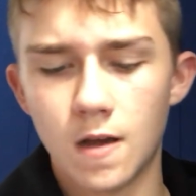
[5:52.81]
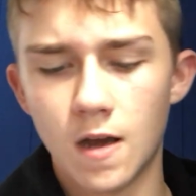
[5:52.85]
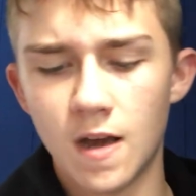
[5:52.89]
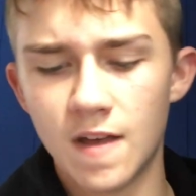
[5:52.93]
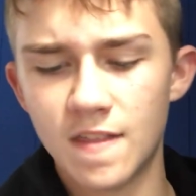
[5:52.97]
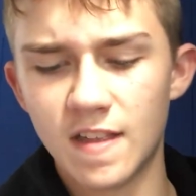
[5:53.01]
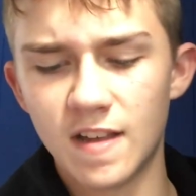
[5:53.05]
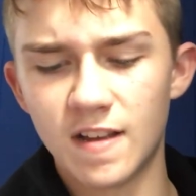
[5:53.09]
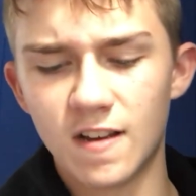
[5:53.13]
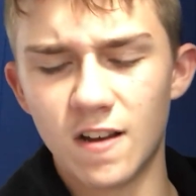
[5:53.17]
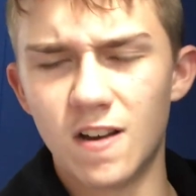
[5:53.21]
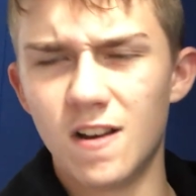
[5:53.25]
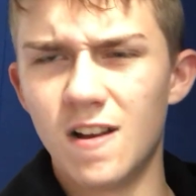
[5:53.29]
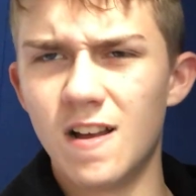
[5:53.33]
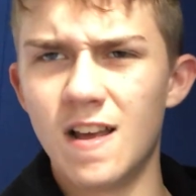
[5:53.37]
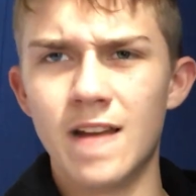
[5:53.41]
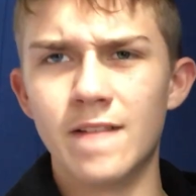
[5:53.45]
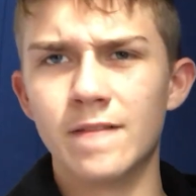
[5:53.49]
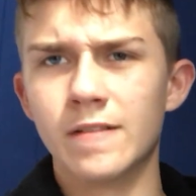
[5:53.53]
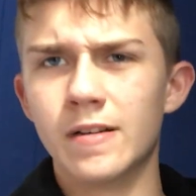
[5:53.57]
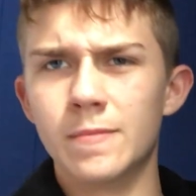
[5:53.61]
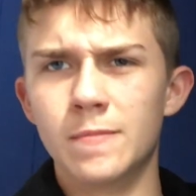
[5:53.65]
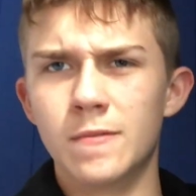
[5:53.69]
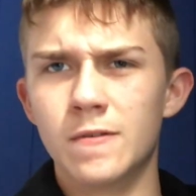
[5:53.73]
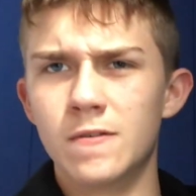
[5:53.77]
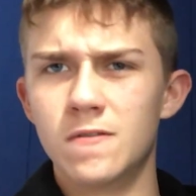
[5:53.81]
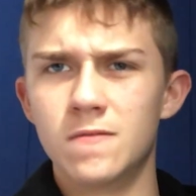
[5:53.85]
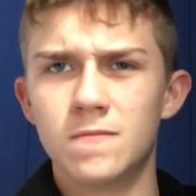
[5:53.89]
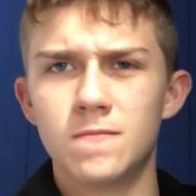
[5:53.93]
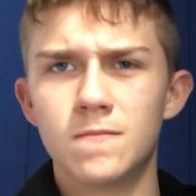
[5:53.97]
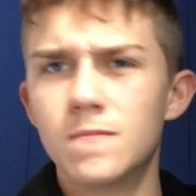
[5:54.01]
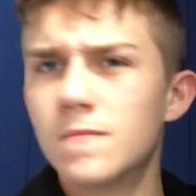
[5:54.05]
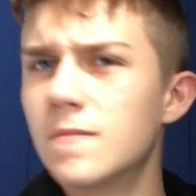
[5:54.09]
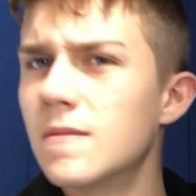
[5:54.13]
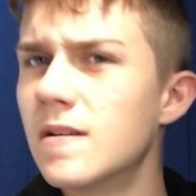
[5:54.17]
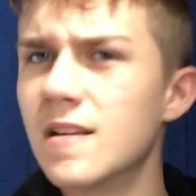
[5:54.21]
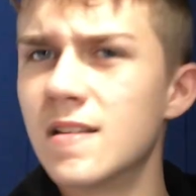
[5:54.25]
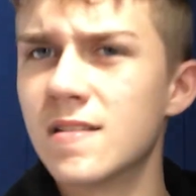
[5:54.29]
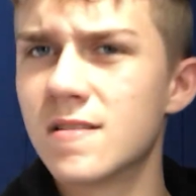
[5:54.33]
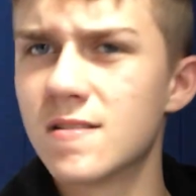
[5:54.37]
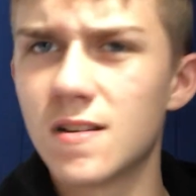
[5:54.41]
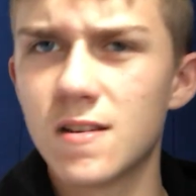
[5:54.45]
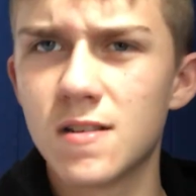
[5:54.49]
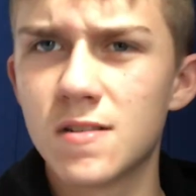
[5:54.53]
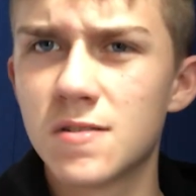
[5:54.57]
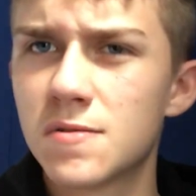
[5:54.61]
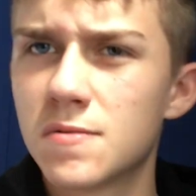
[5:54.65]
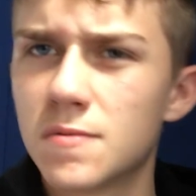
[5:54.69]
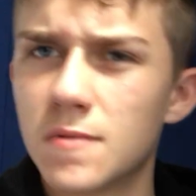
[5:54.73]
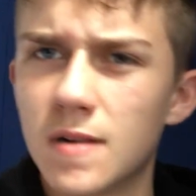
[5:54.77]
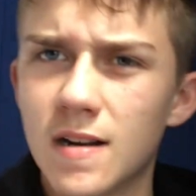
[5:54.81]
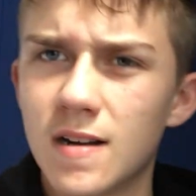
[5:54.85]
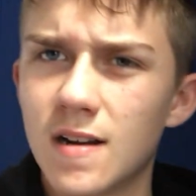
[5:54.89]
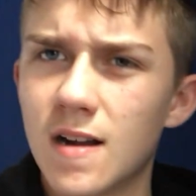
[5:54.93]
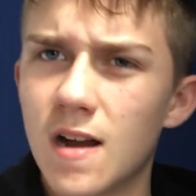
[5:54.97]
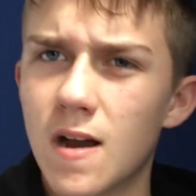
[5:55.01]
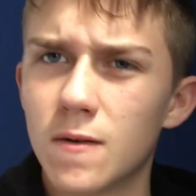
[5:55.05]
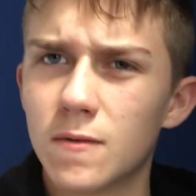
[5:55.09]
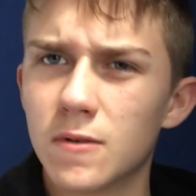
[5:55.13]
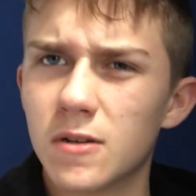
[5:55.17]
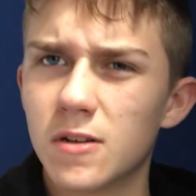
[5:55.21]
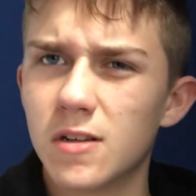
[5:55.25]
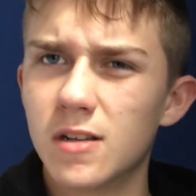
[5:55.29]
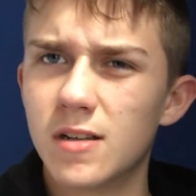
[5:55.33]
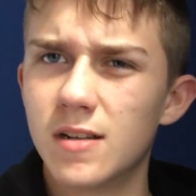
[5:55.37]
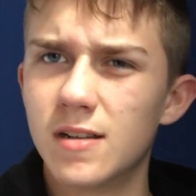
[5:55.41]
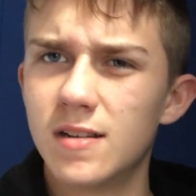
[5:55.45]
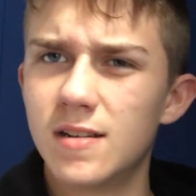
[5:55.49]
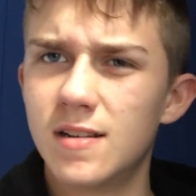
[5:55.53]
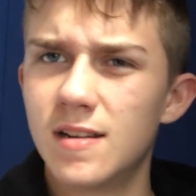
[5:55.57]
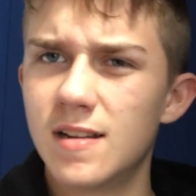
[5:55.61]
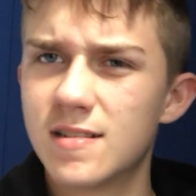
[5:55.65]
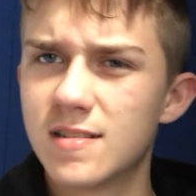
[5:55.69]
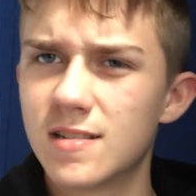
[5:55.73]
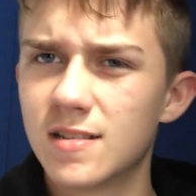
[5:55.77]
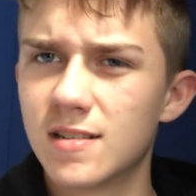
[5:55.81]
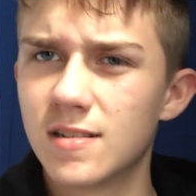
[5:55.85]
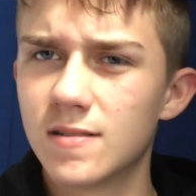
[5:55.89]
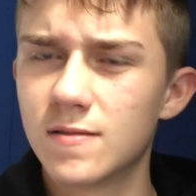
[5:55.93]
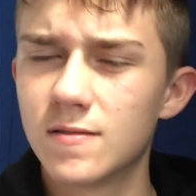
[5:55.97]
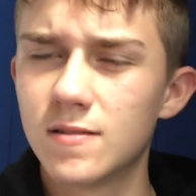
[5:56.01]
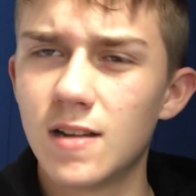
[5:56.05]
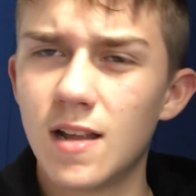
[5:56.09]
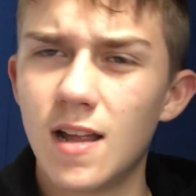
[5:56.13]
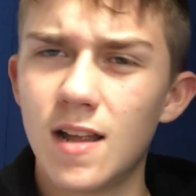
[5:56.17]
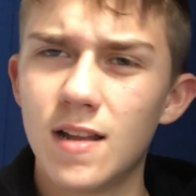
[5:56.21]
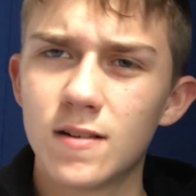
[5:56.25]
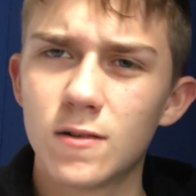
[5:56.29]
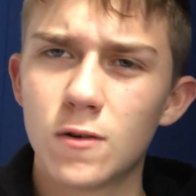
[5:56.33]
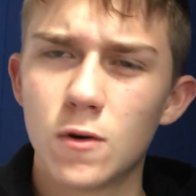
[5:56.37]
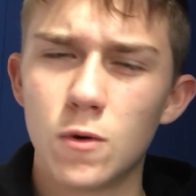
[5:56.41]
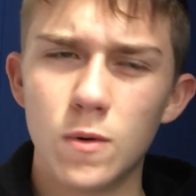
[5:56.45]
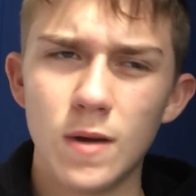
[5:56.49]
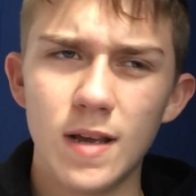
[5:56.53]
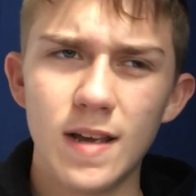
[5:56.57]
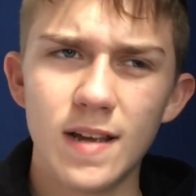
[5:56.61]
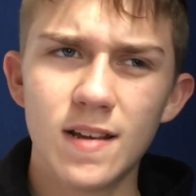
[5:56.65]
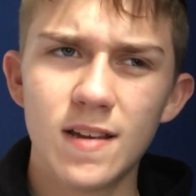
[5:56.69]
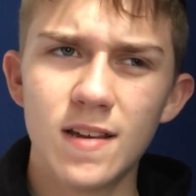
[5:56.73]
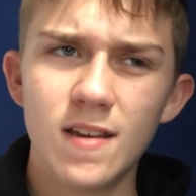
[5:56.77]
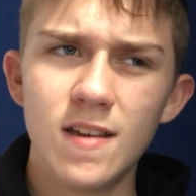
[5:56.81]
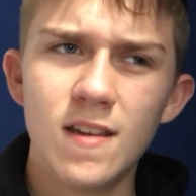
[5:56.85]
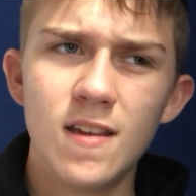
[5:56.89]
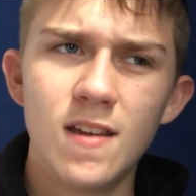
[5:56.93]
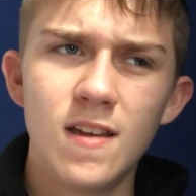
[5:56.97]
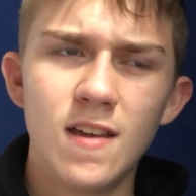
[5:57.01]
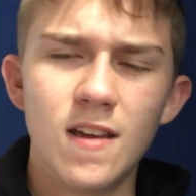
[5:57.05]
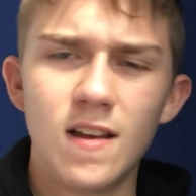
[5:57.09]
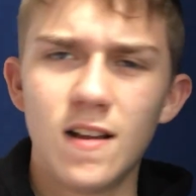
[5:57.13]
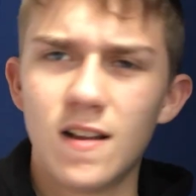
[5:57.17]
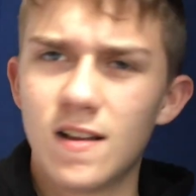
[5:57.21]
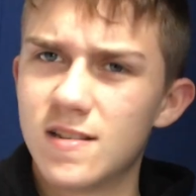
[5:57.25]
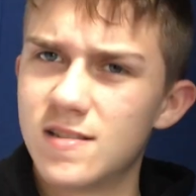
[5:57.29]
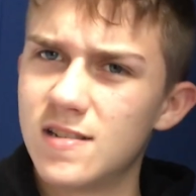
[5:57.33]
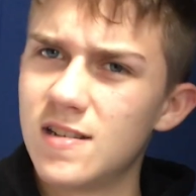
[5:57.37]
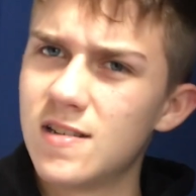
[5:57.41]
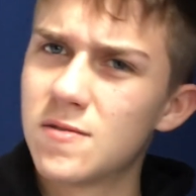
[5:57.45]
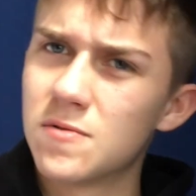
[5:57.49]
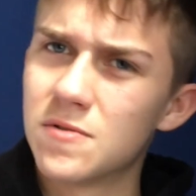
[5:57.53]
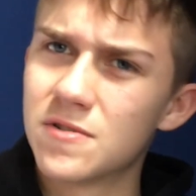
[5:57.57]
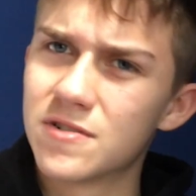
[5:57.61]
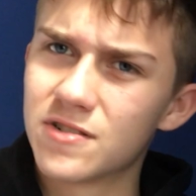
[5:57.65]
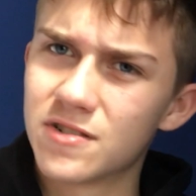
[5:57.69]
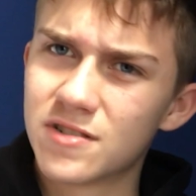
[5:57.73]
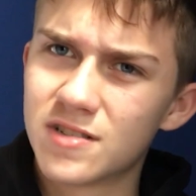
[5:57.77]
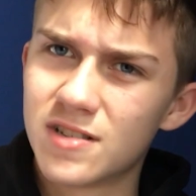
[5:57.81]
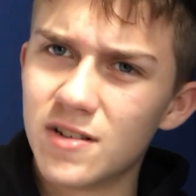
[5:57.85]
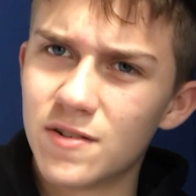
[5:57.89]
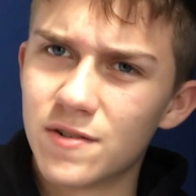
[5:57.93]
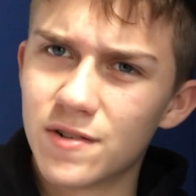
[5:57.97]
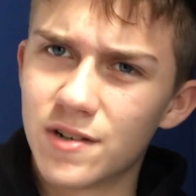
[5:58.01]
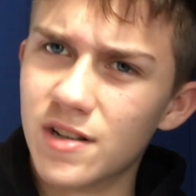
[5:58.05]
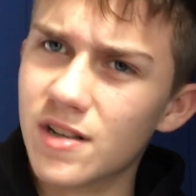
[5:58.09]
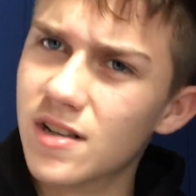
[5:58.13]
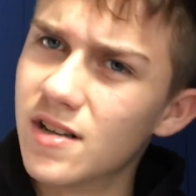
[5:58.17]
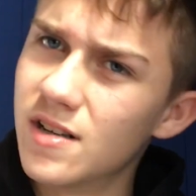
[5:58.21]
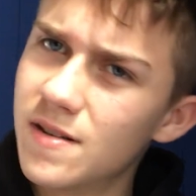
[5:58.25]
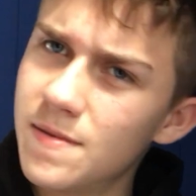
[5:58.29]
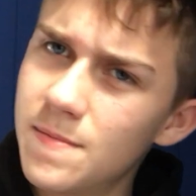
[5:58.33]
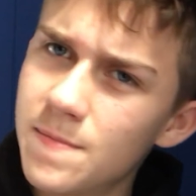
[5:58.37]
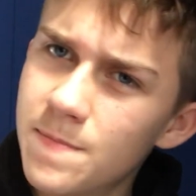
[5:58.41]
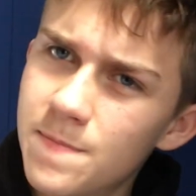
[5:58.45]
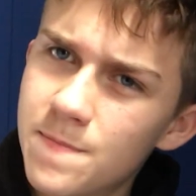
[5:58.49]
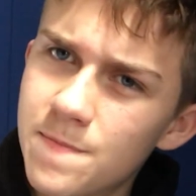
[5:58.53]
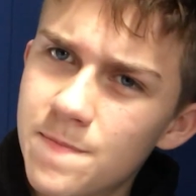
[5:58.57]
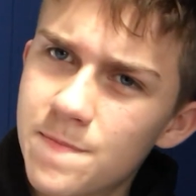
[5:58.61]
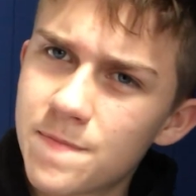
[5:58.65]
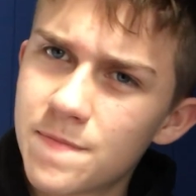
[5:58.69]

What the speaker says: I think every boot insoles wear out really decently, not quick, because these ones are still good,